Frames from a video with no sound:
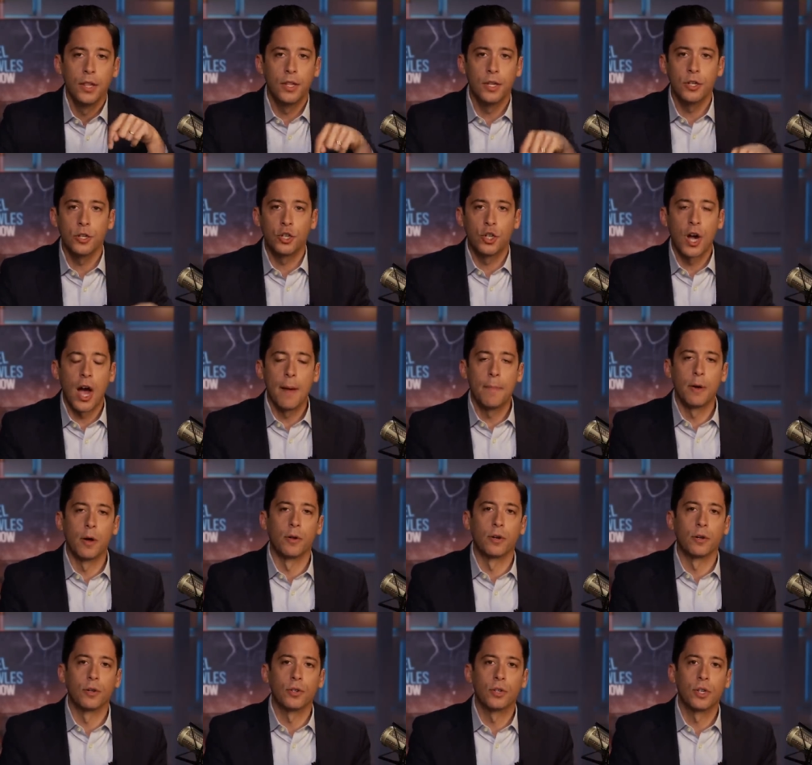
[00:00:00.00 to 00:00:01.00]
the shop
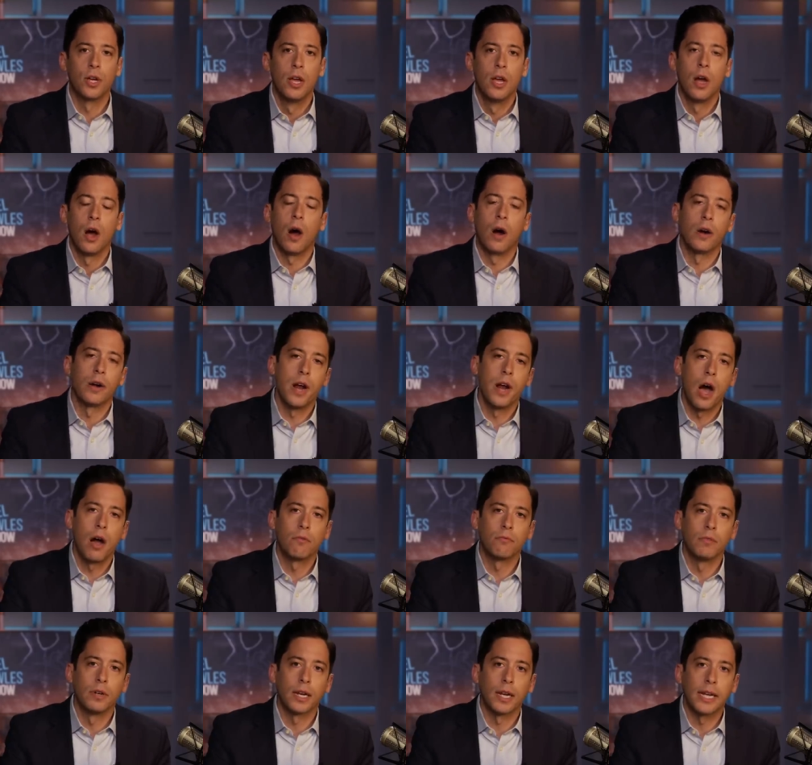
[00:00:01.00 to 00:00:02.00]
owners are
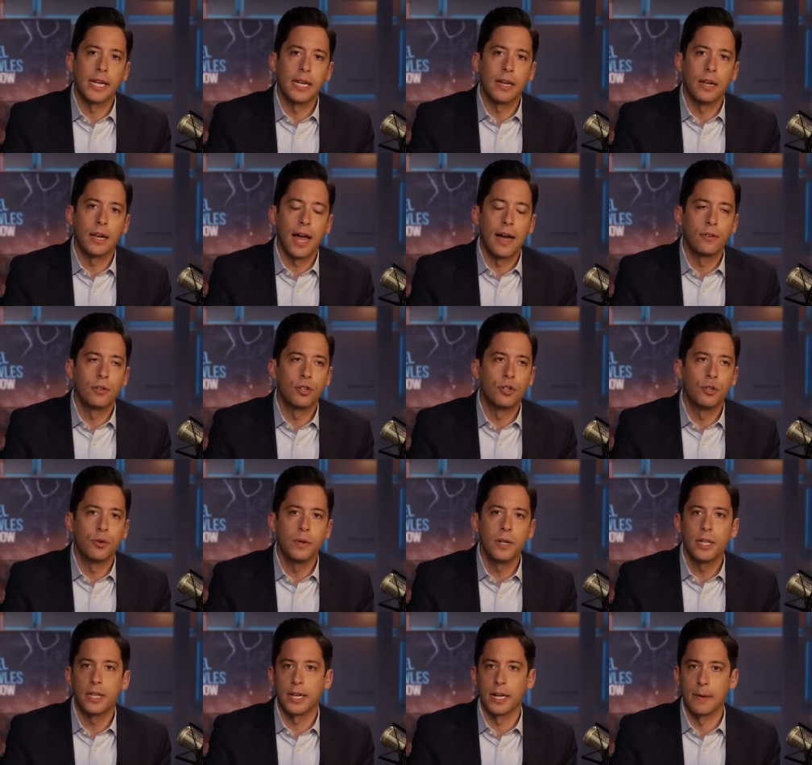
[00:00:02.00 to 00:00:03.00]
not really allowed to
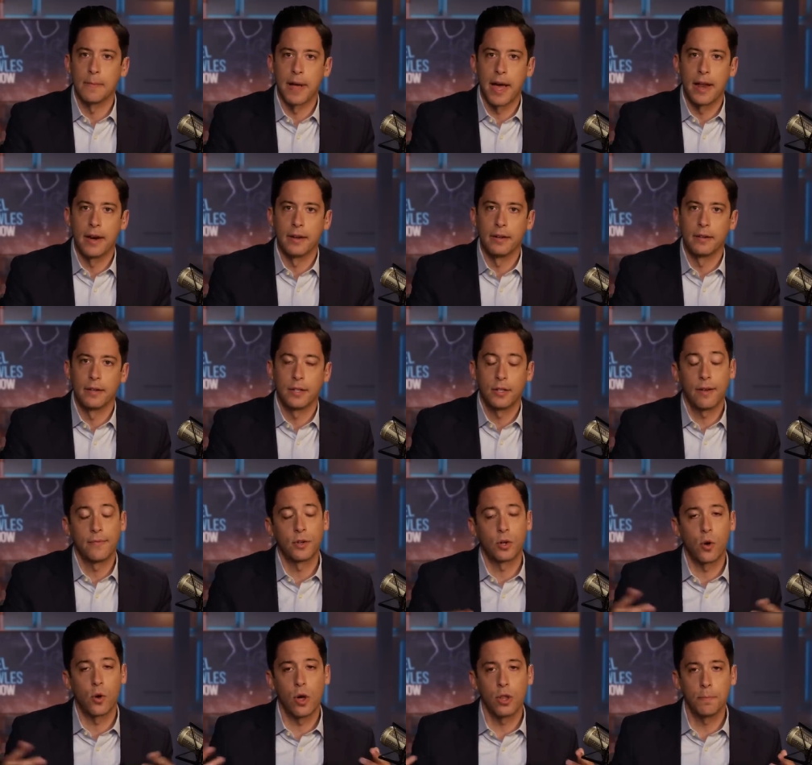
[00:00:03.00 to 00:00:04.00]
do anything about it. They just
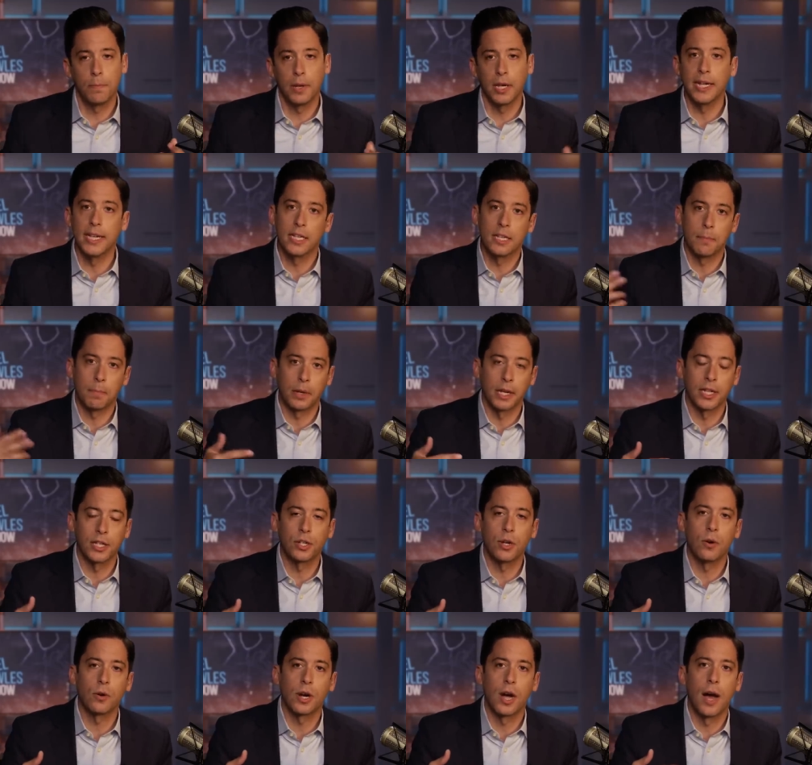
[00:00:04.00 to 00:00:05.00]
have to call the police. The
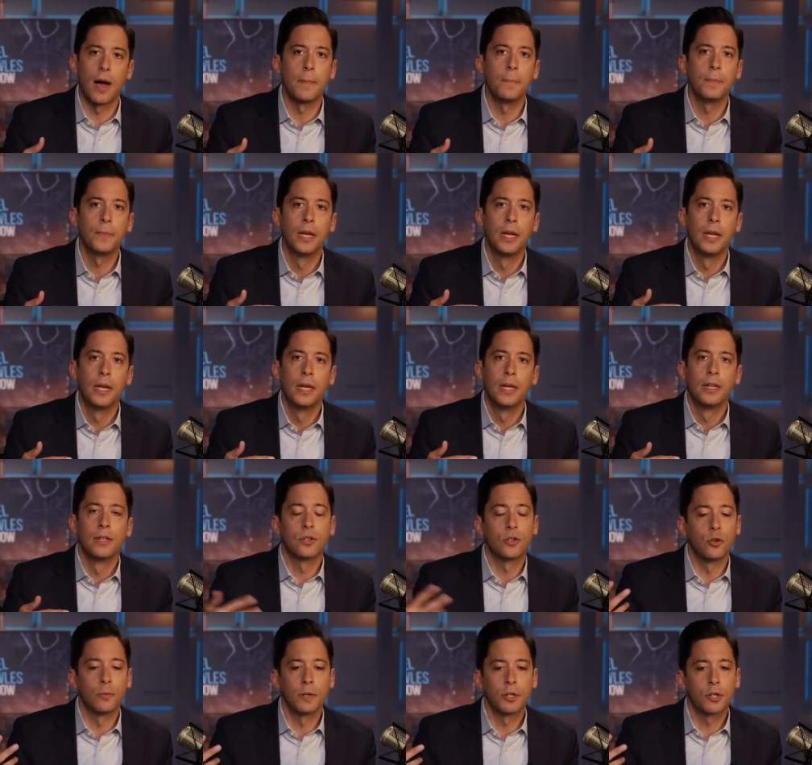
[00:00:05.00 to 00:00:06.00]
police don't come.
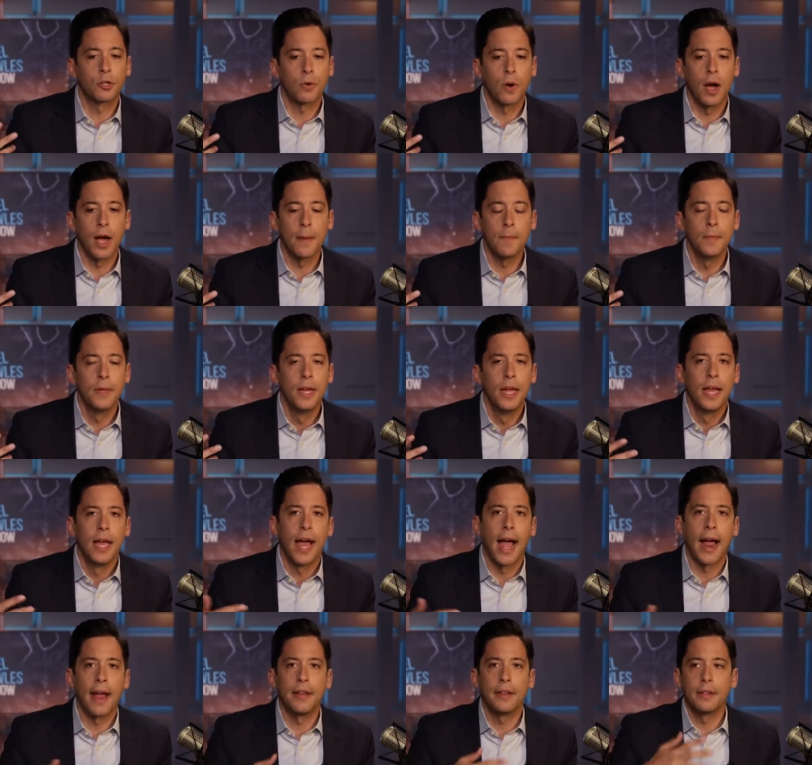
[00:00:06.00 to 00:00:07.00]
It's too much crime.
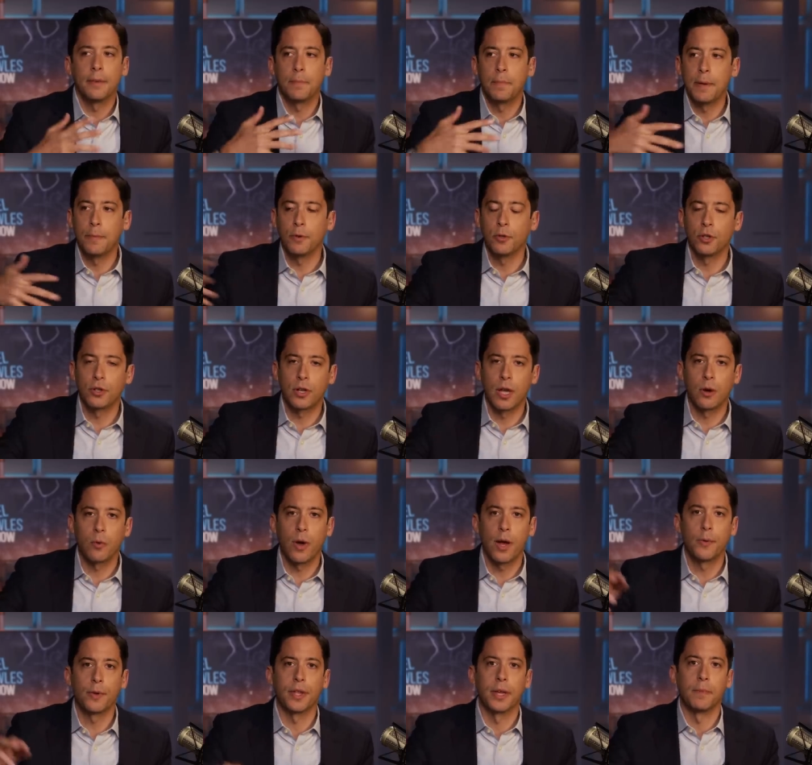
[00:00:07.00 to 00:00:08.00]
And the people just get
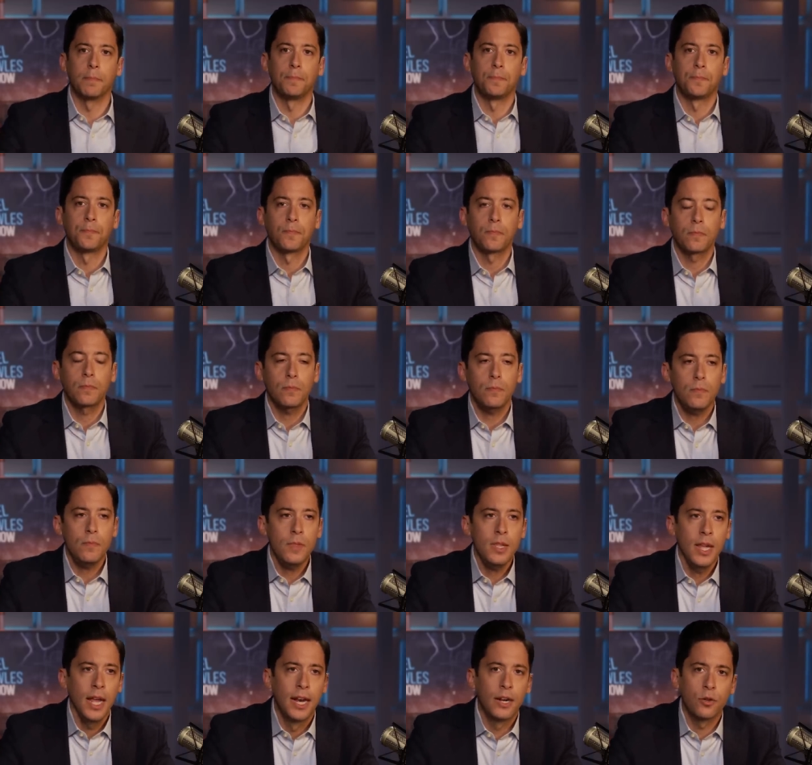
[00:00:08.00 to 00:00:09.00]
away with it.
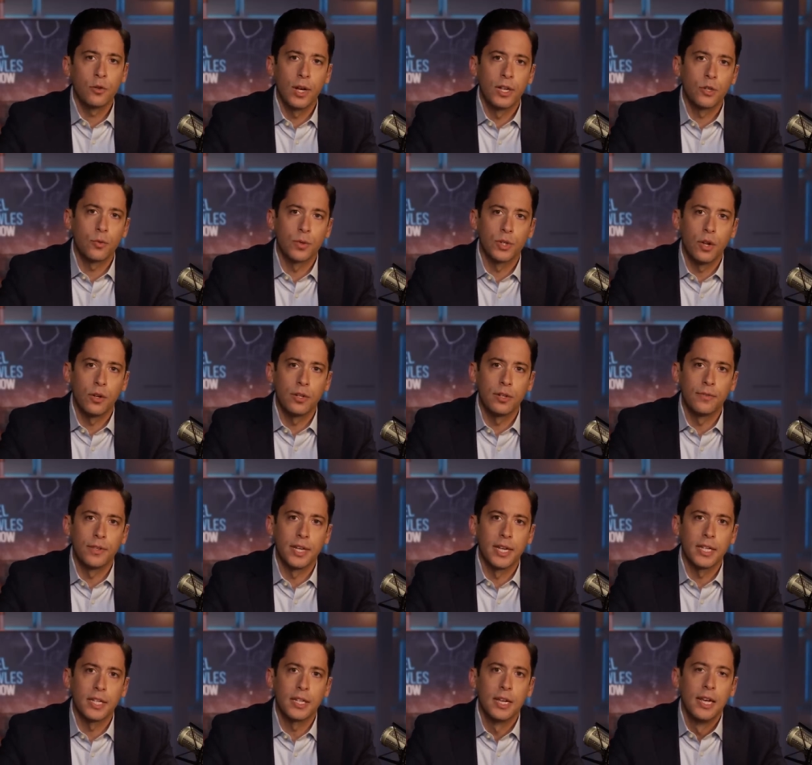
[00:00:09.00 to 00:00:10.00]
And as a result of
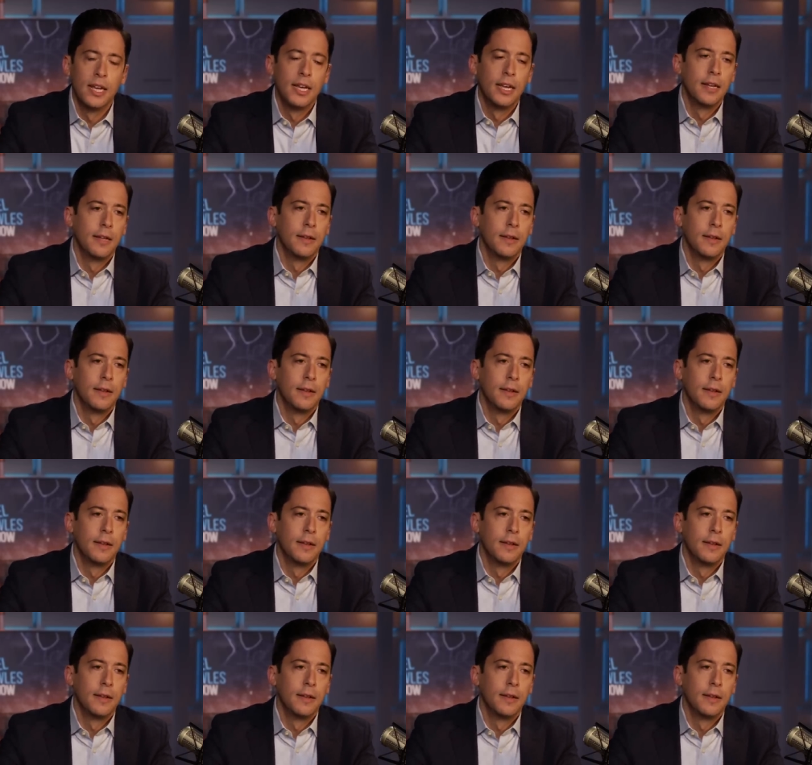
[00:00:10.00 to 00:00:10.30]
this,